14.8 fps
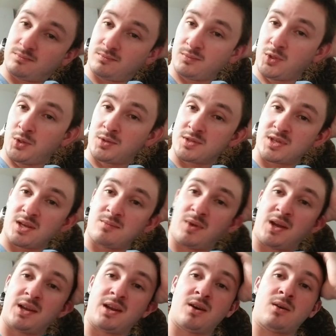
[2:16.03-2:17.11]
does
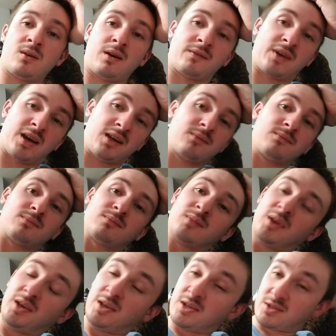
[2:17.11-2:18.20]
anybody know, I've got
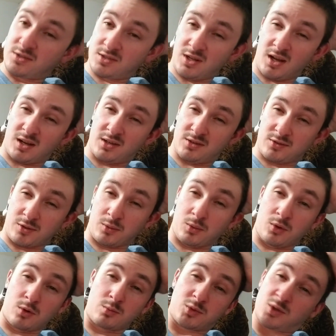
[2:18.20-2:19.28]
stock control
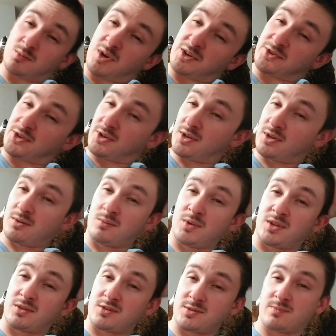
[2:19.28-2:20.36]
arms on my truck
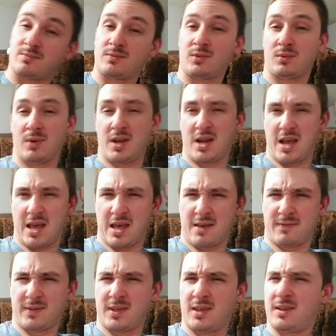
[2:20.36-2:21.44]
with
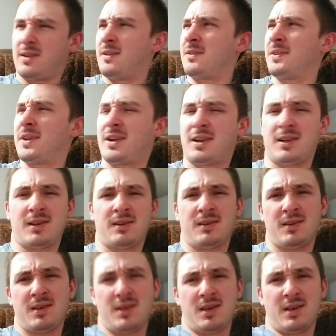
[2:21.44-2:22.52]
3.5 kit on there
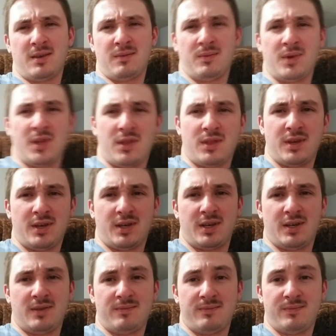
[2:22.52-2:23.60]
with yeah,